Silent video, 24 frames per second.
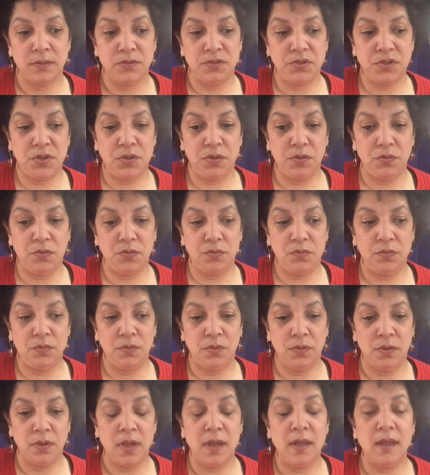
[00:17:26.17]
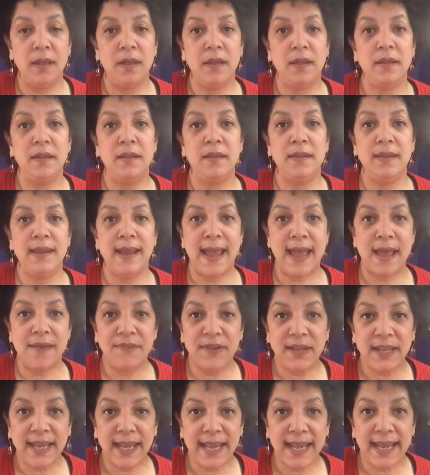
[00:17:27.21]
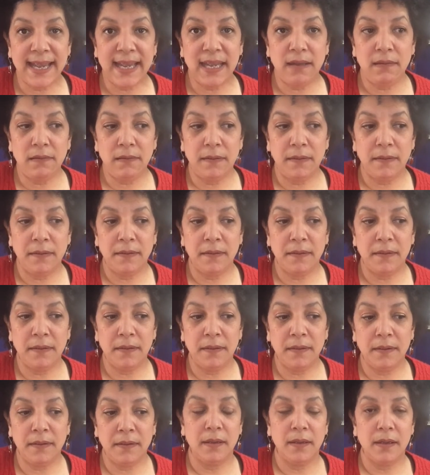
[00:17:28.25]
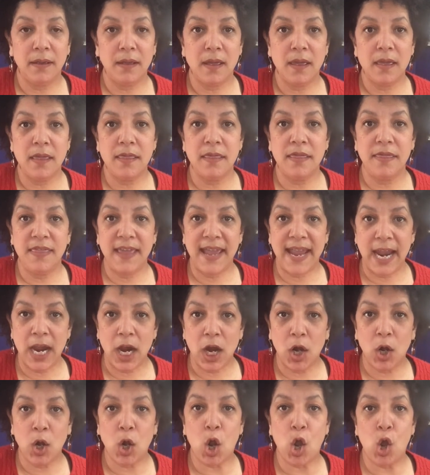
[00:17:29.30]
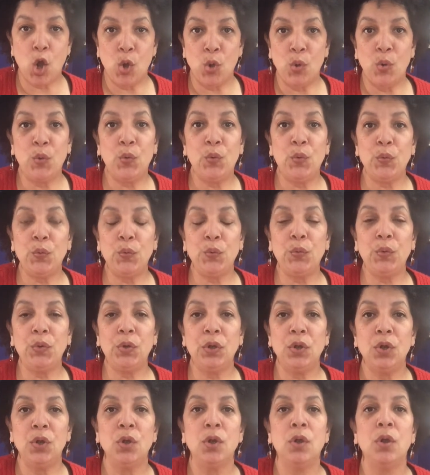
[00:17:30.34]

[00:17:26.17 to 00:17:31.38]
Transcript: to navigate their own